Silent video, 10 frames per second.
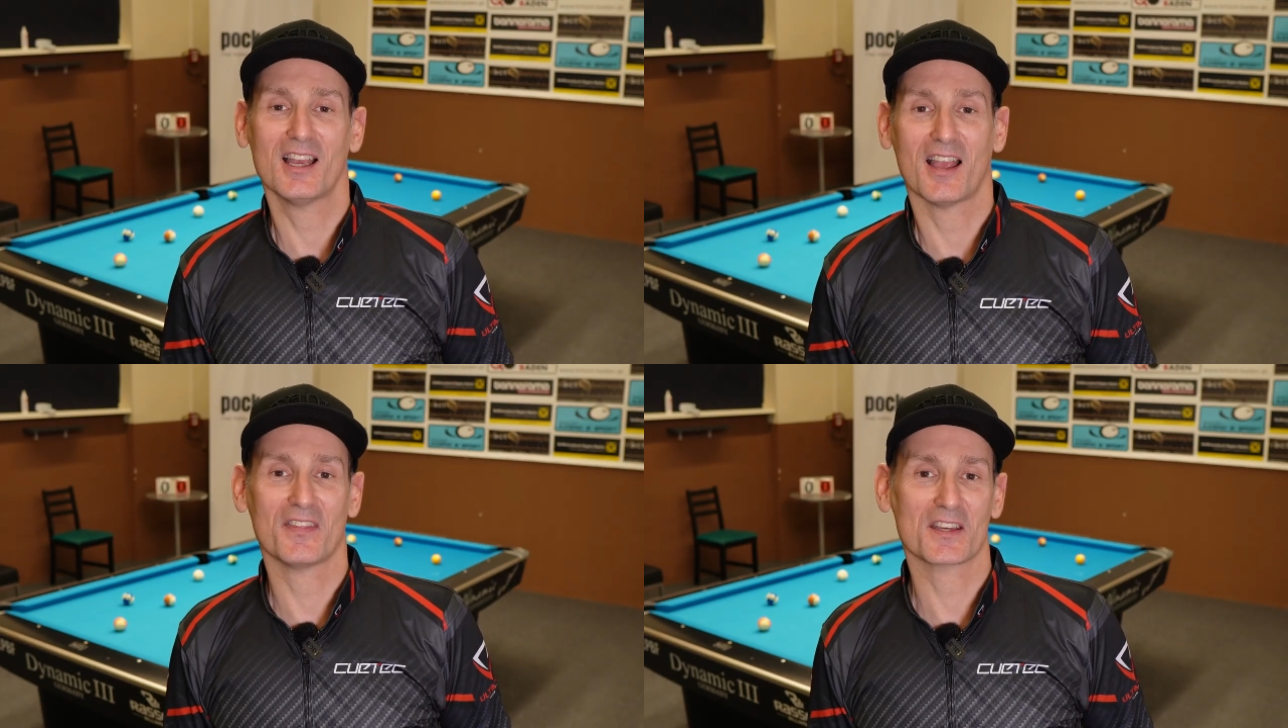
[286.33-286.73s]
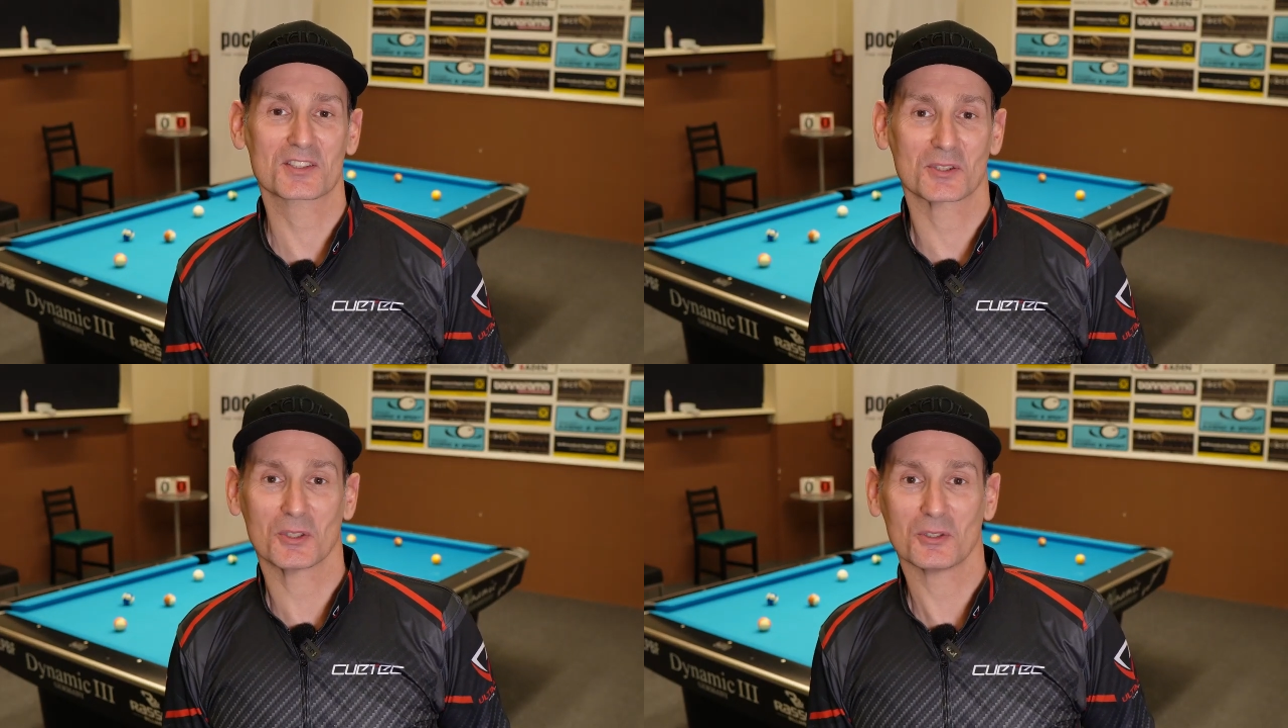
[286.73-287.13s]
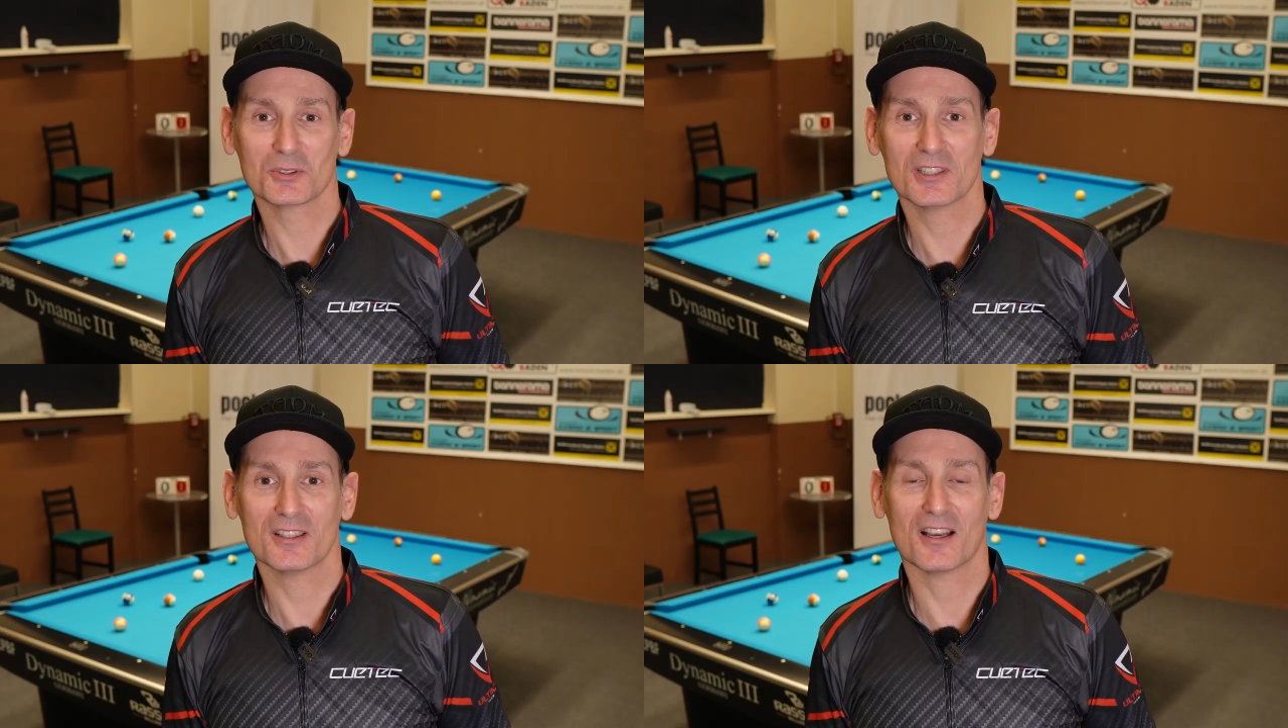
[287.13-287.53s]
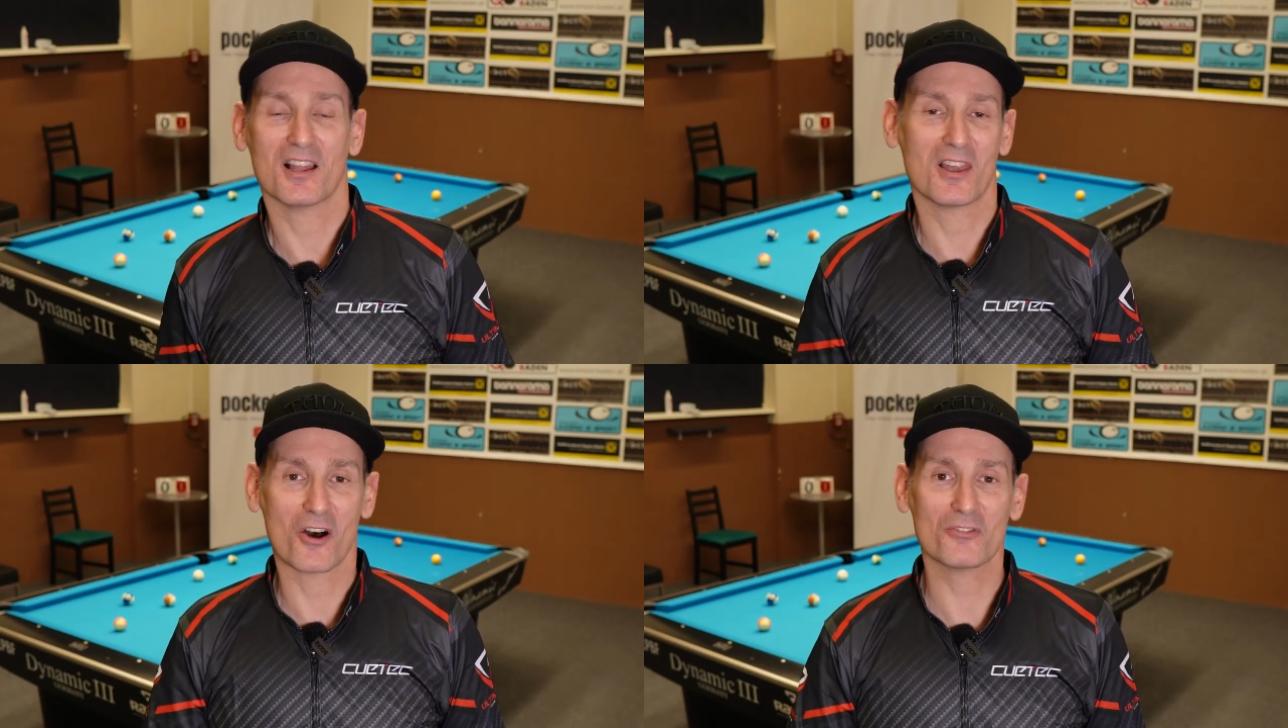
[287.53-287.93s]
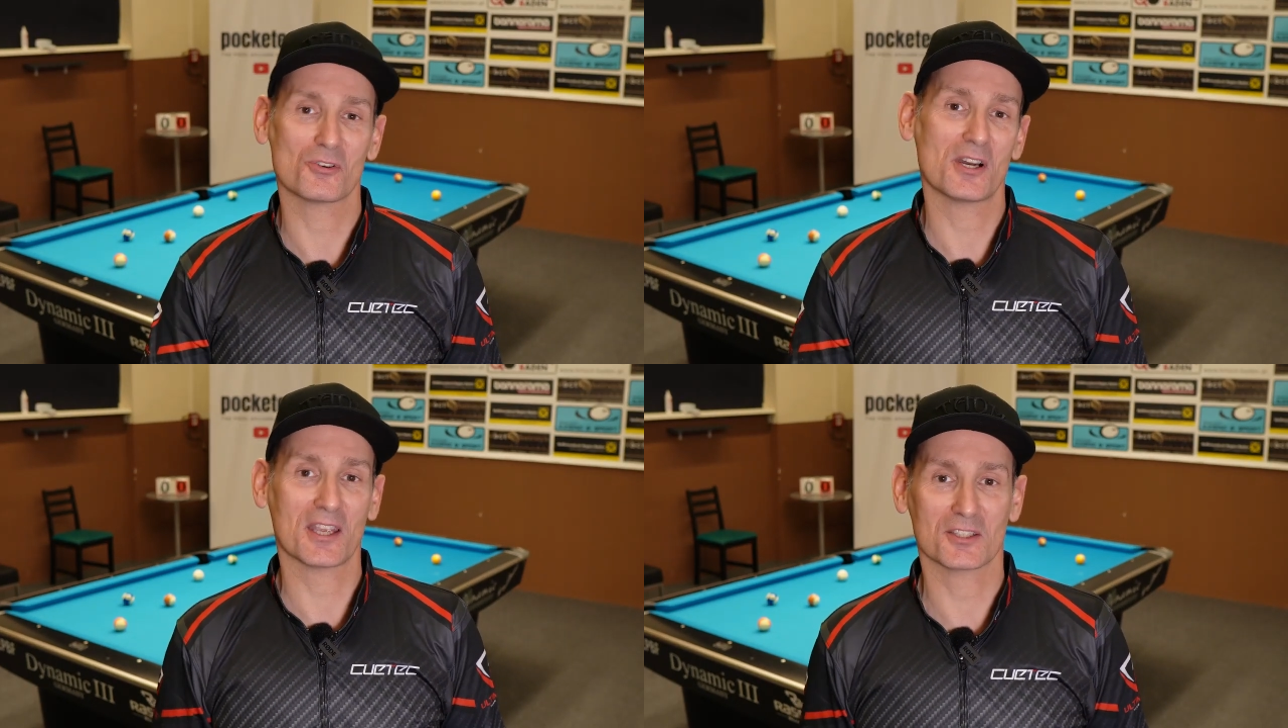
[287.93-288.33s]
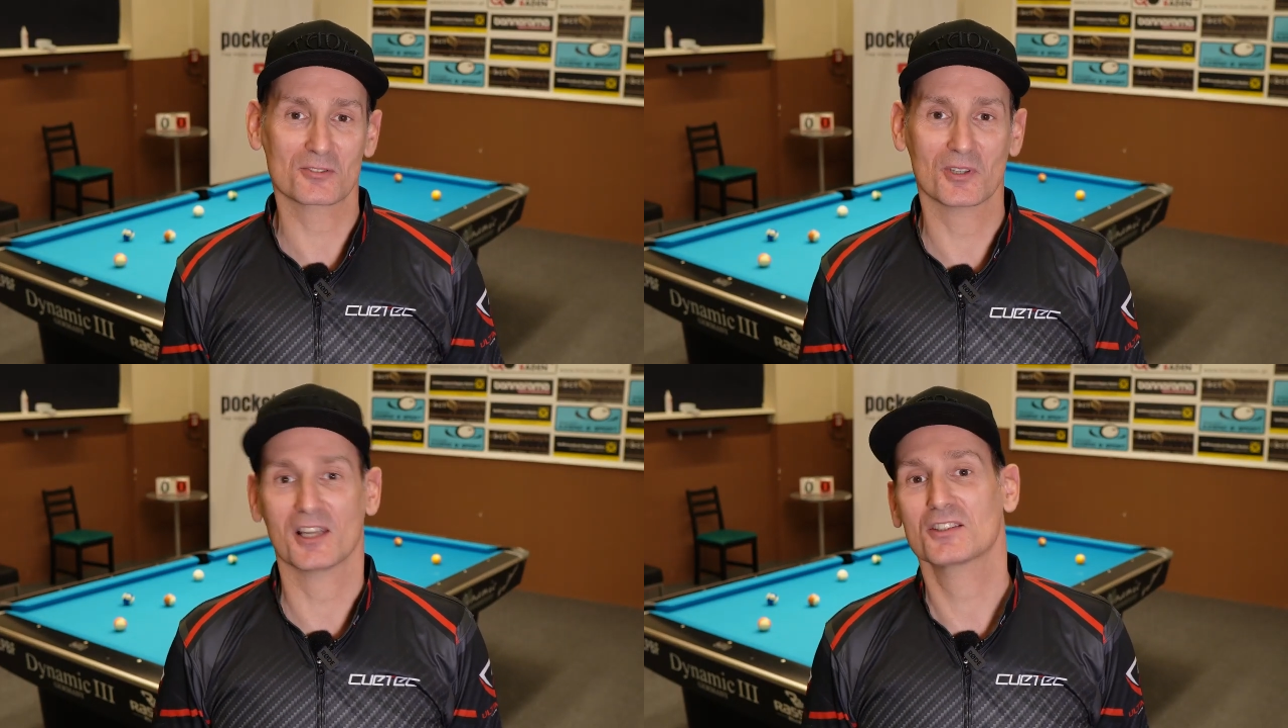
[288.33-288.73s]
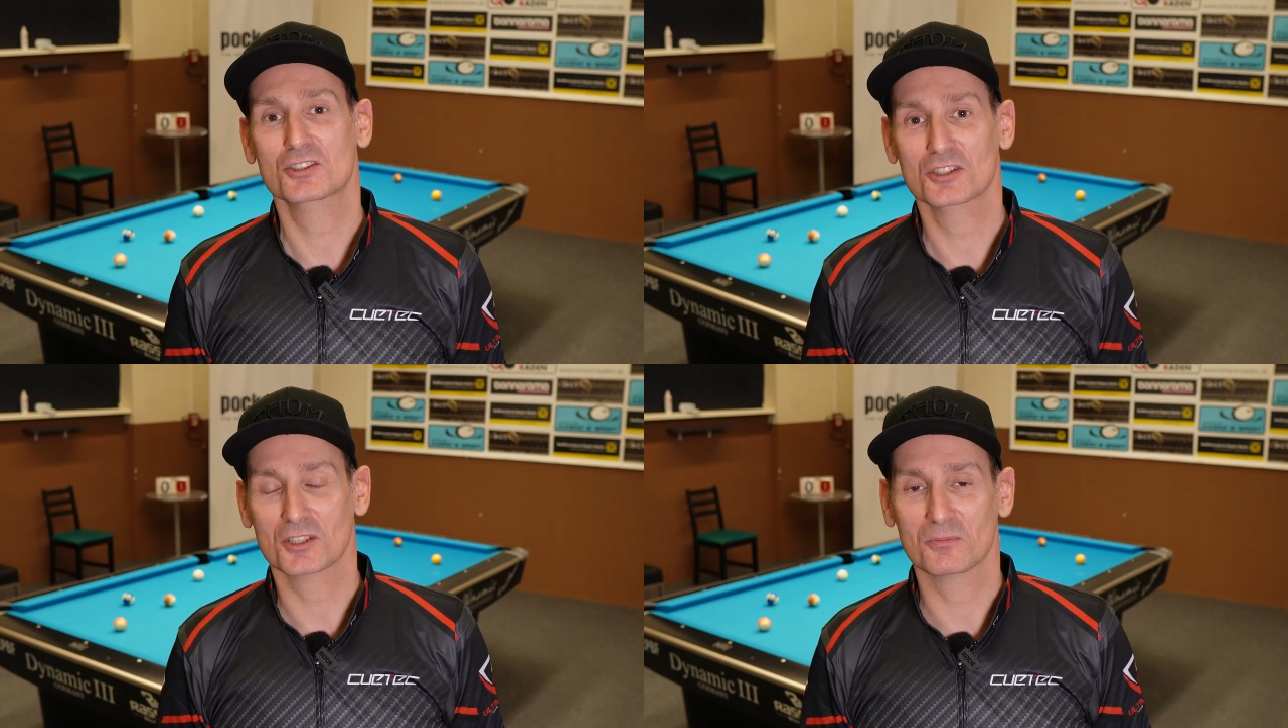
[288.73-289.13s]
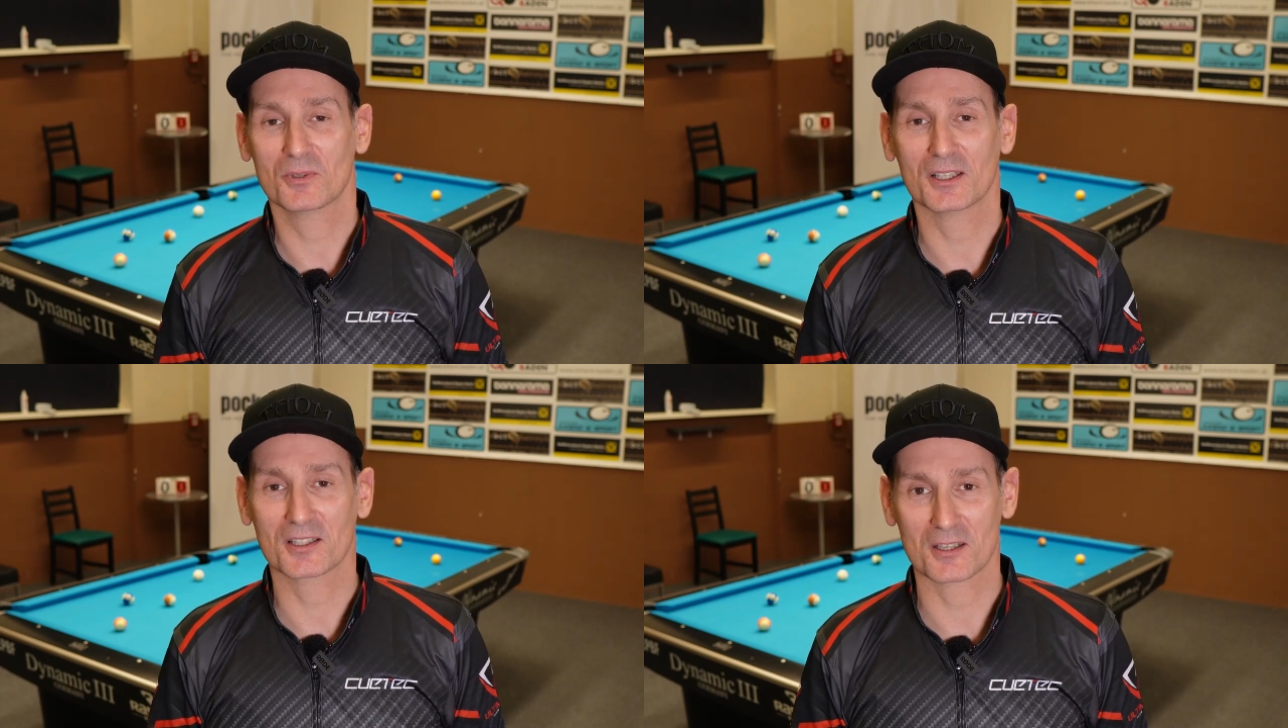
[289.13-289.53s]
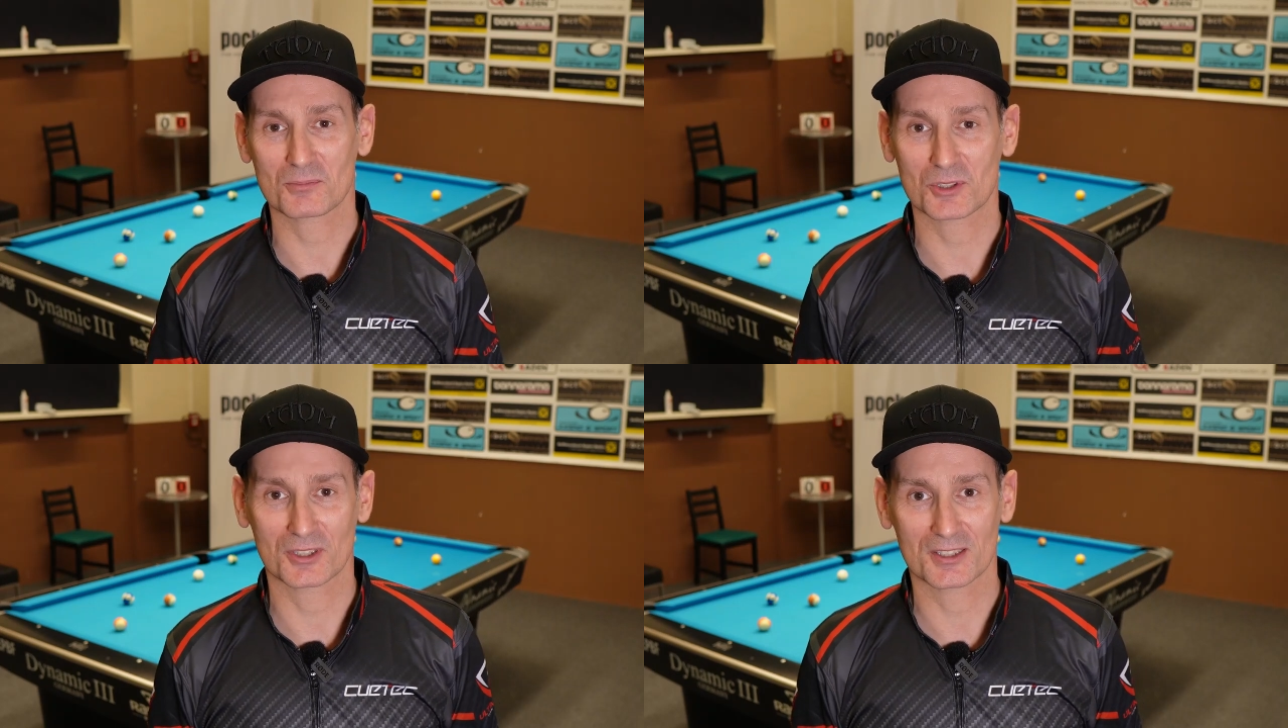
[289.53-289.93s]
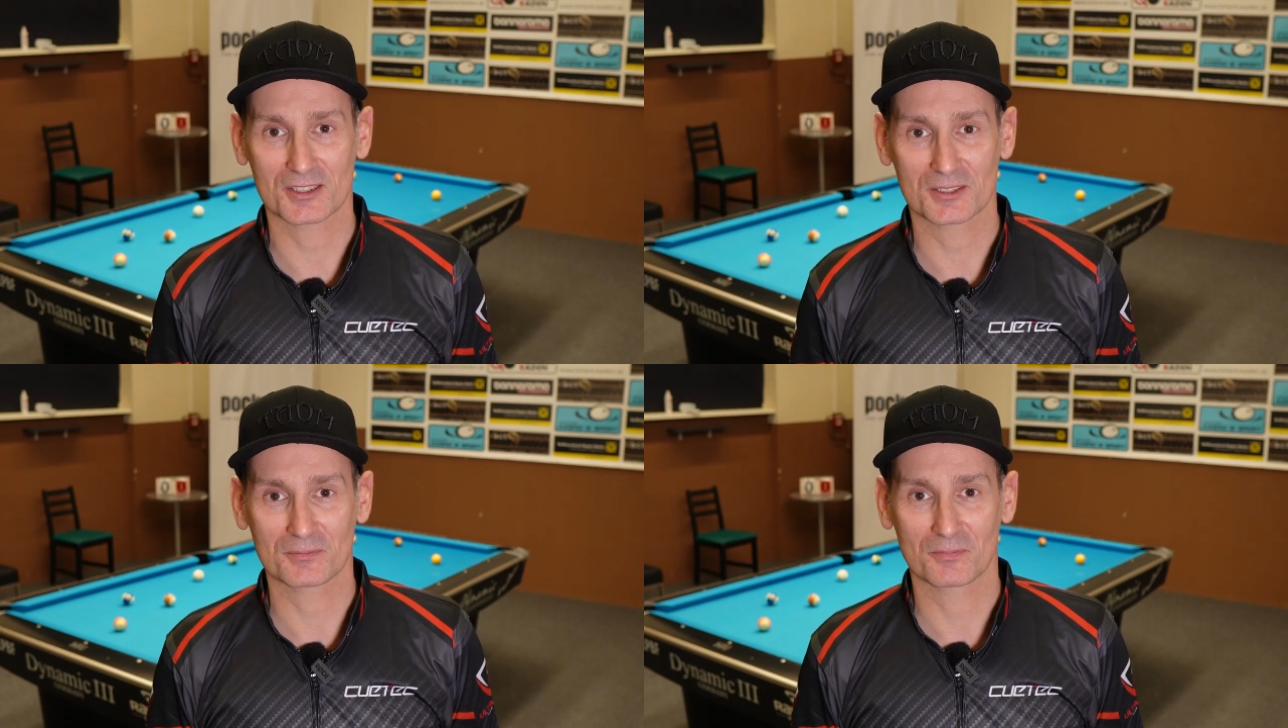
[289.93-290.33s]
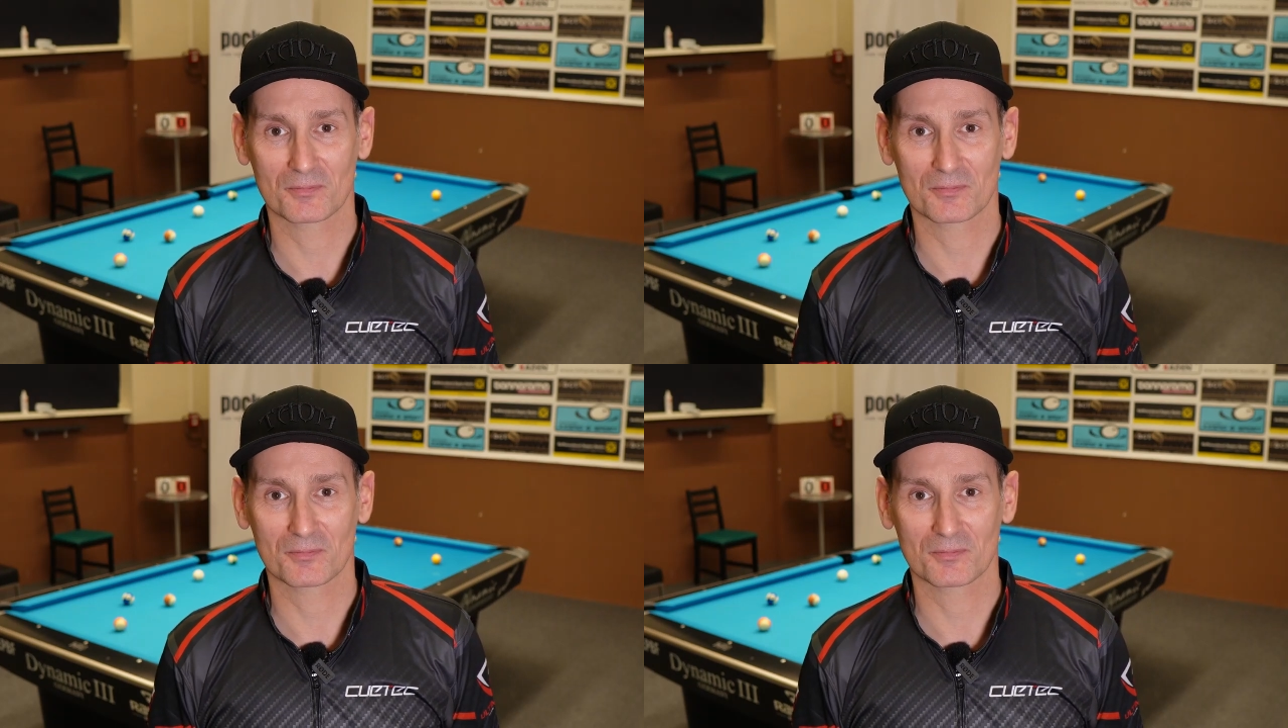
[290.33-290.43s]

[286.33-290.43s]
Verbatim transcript: and there's only a love or hate relationship when it comes to this.